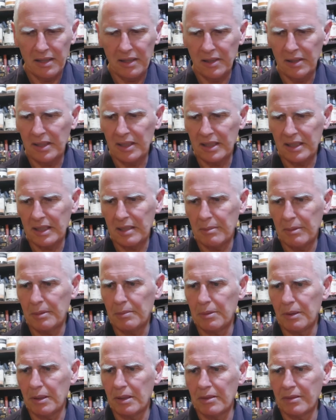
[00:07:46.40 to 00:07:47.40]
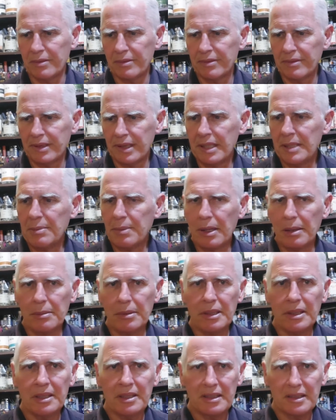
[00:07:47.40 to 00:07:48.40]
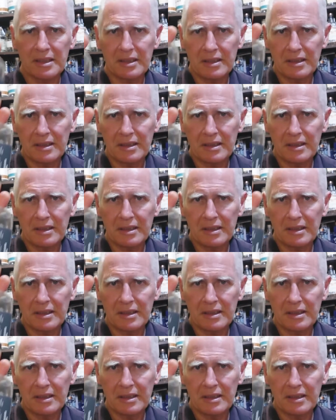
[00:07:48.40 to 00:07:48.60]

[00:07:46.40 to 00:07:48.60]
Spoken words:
You get a big bottle of this baby,